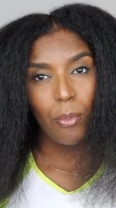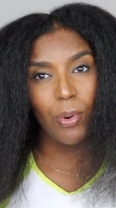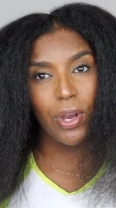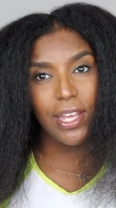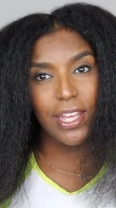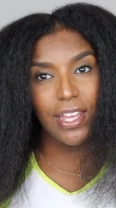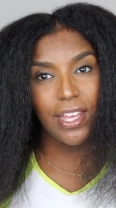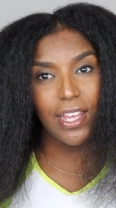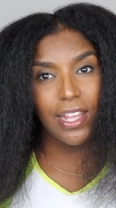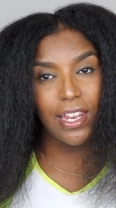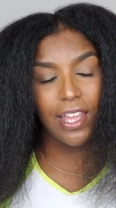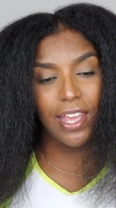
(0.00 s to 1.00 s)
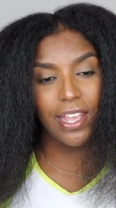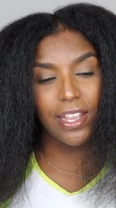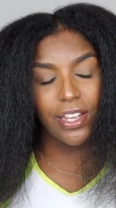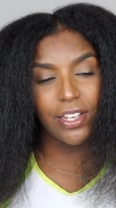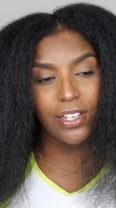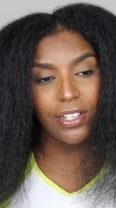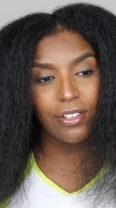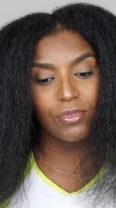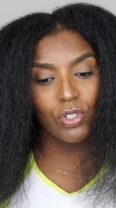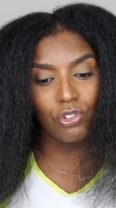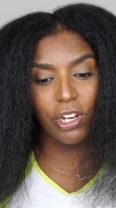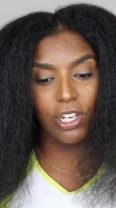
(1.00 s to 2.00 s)
but in a
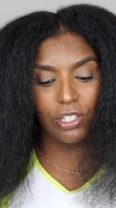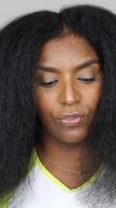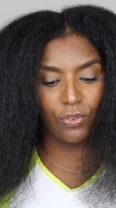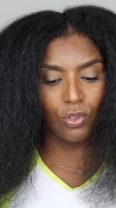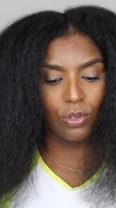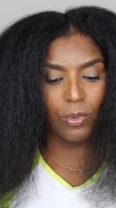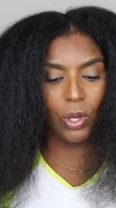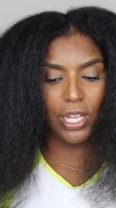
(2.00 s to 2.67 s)
straightness form.